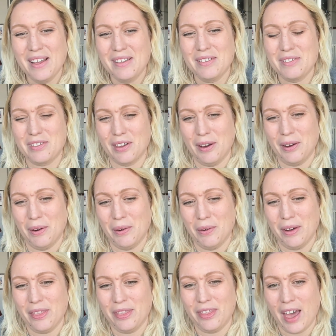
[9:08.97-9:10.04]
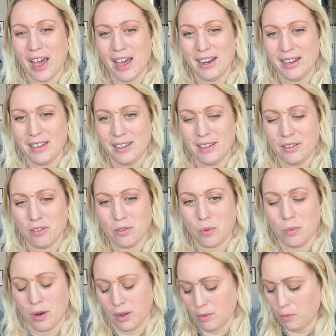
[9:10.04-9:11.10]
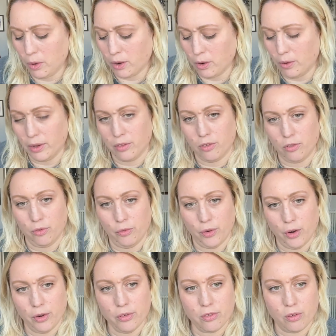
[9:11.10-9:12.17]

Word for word: So that is what we're going to do first.